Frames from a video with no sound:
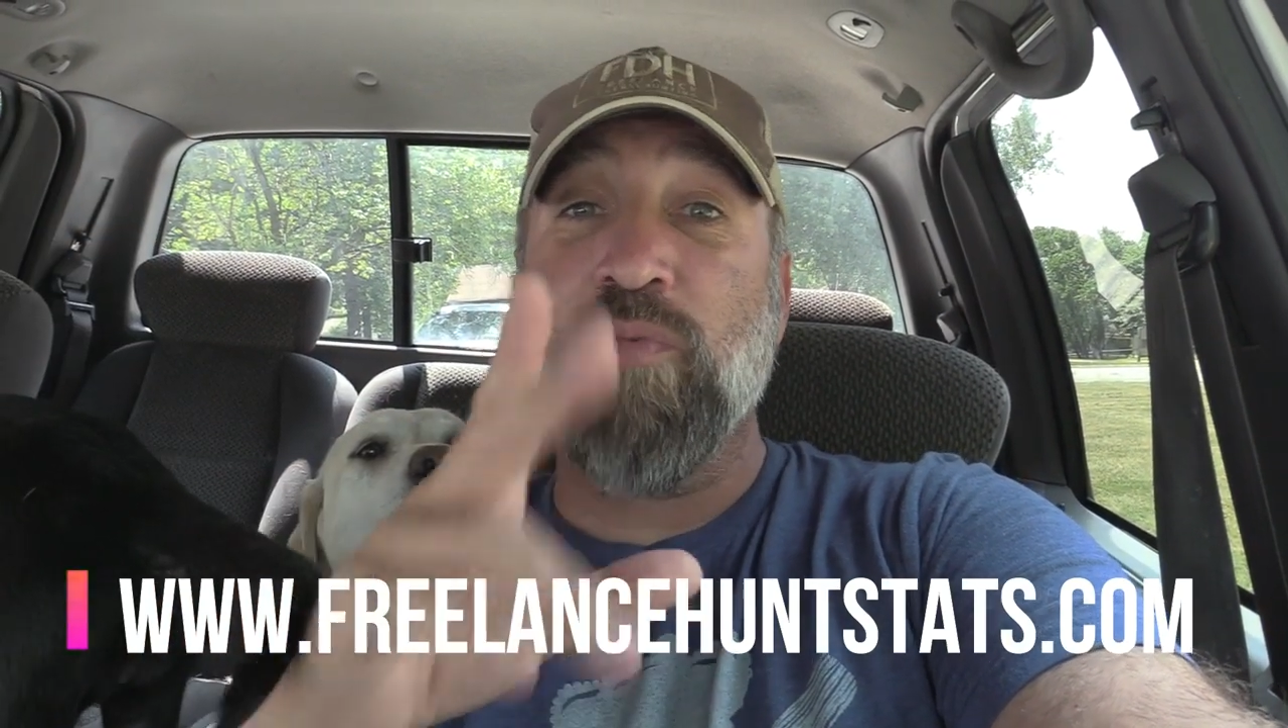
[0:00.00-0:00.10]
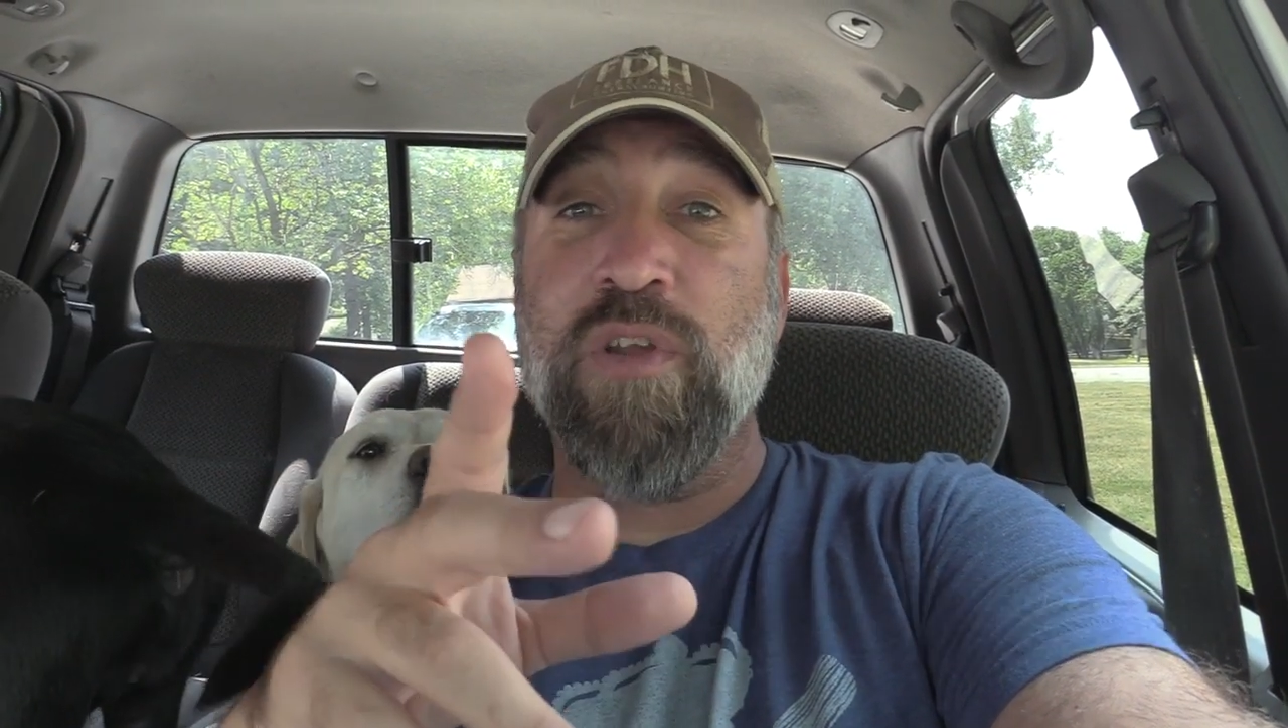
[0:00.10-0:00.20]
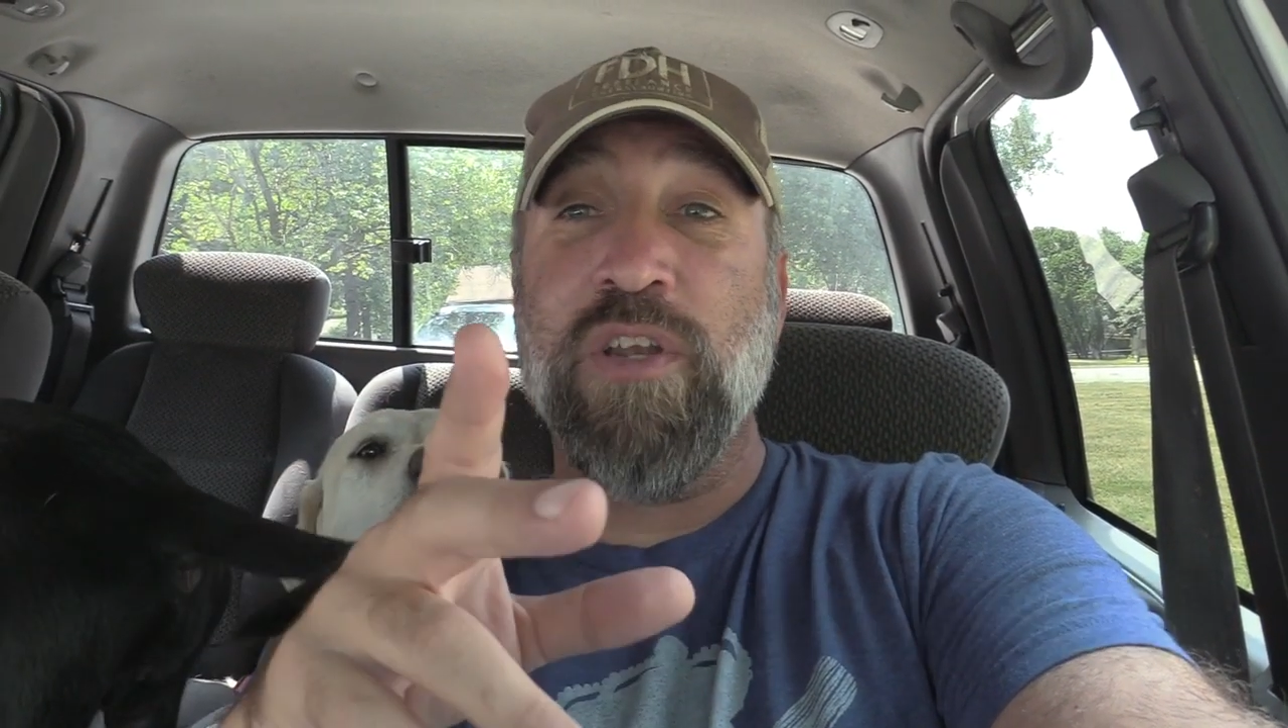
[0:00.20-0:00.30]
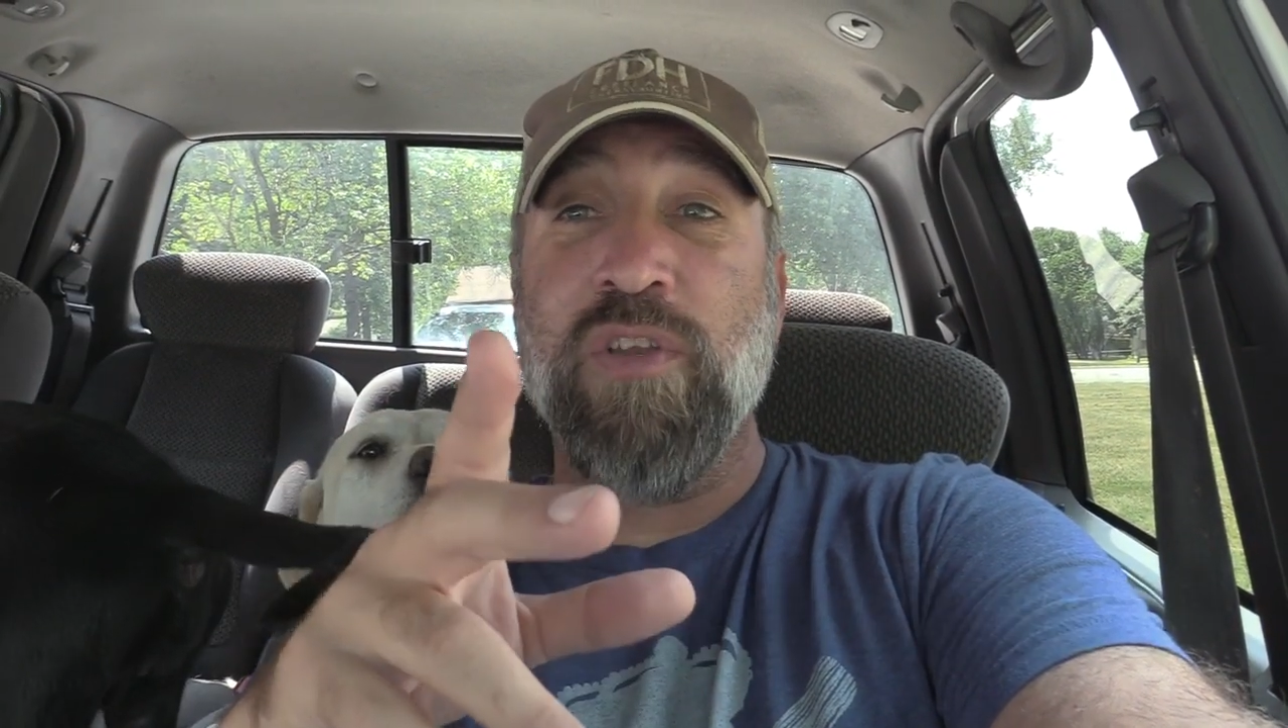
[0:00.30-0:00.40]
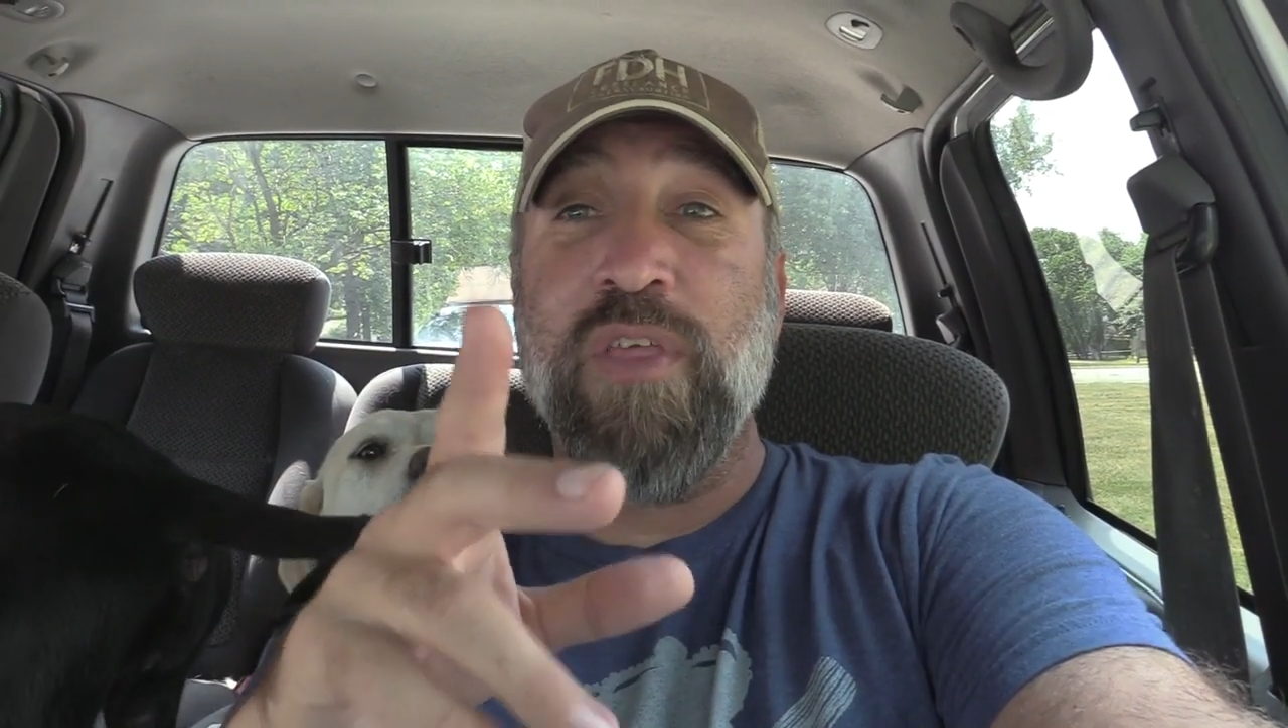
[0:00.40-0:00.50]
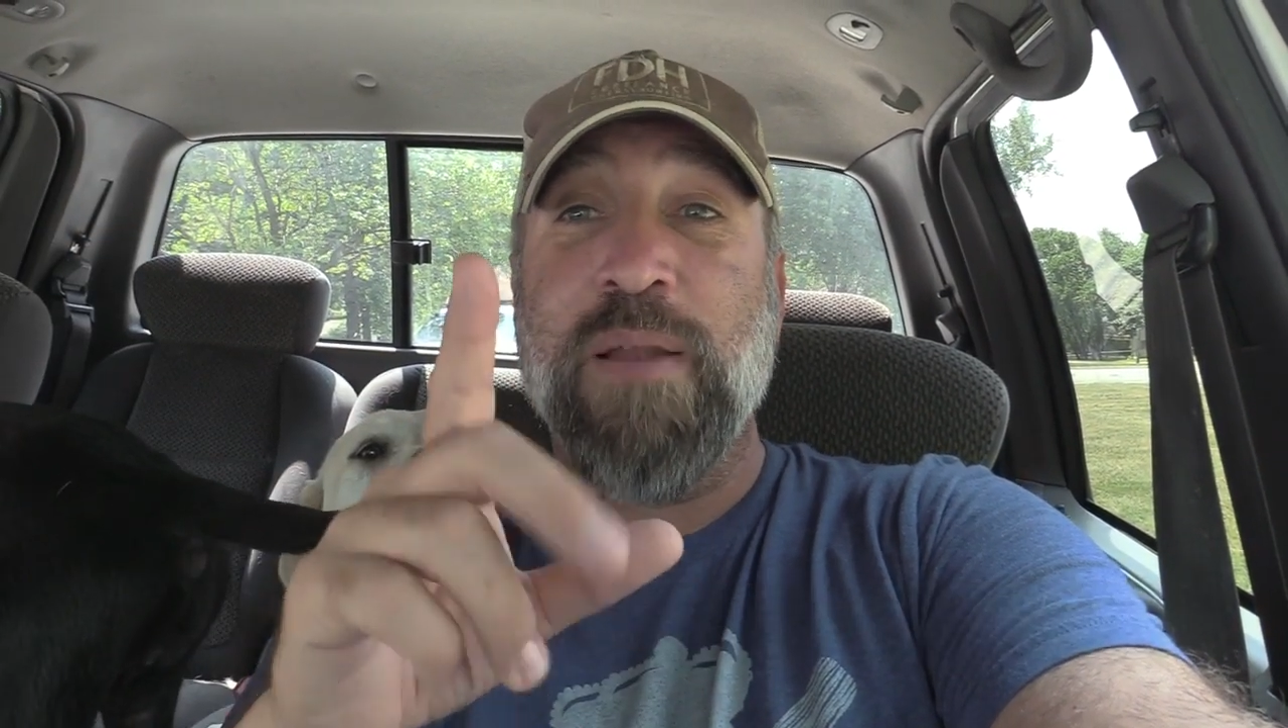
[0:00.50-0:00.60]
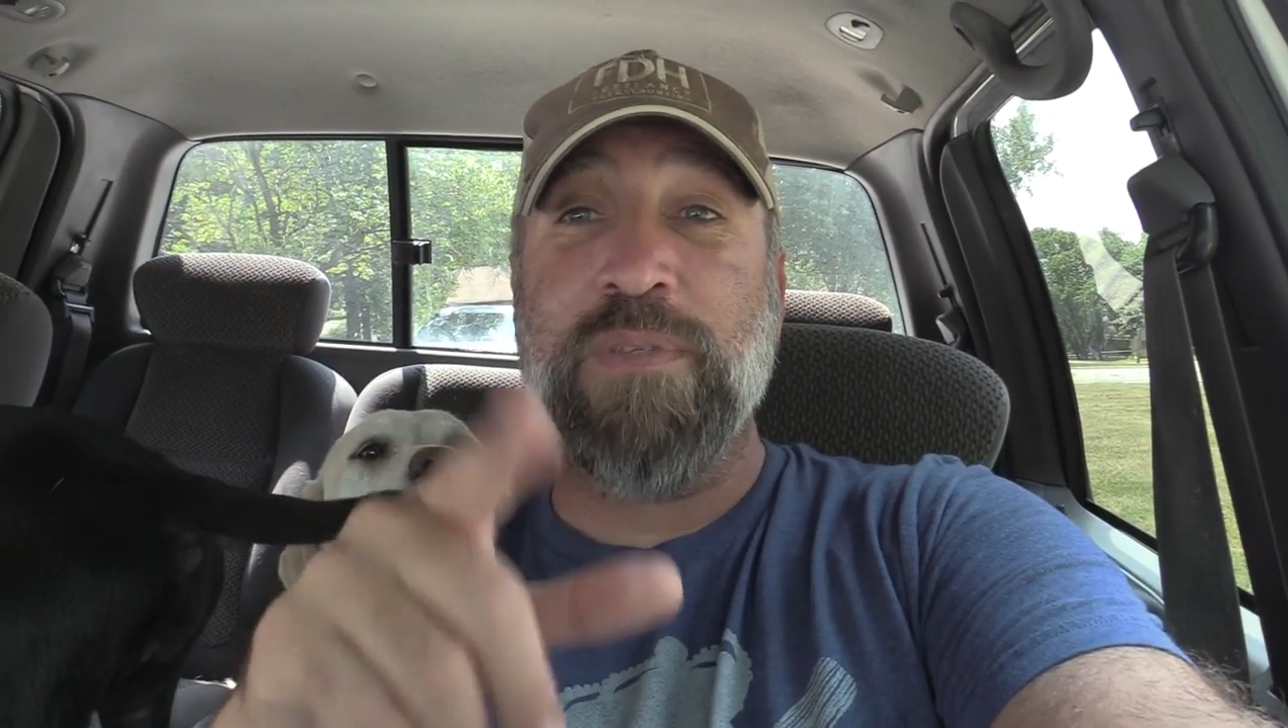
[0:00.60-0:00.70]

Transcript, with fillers: wanted to do that,